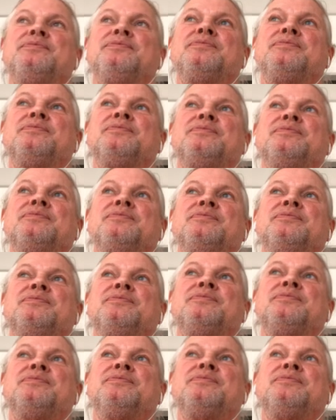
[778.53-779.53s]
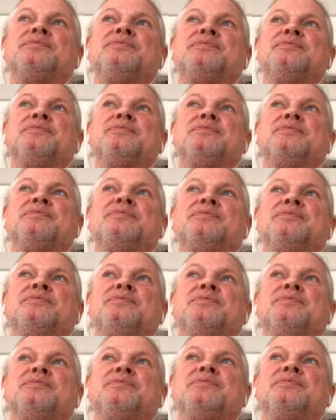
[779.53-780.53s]

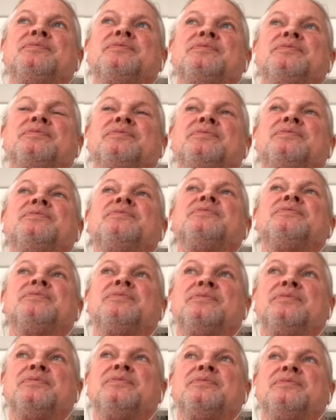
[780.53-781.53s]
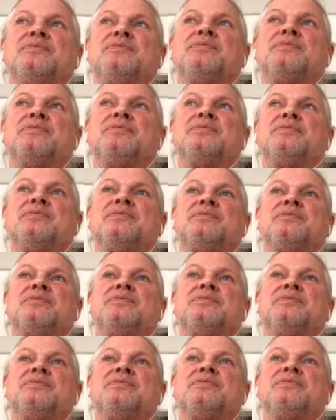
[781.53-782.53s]

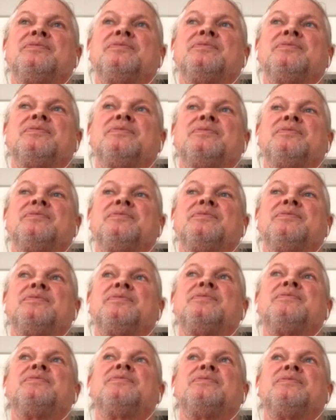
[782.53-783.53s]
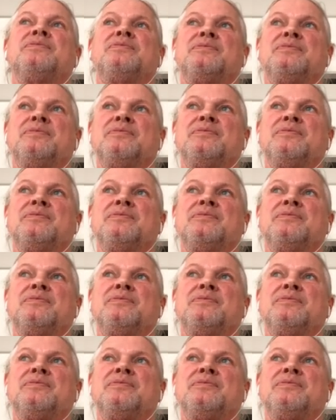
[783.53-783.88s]
This person isn't speaking.